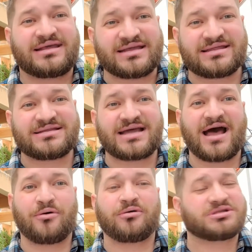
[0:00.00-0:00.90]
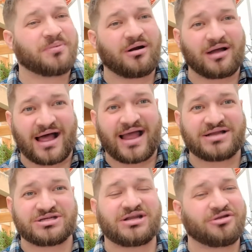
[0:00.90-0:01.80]
get the towel. It's part of
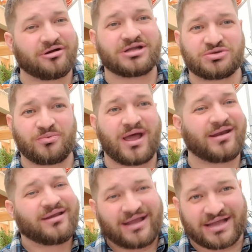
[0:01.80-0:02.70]
hygiene. You're sweat.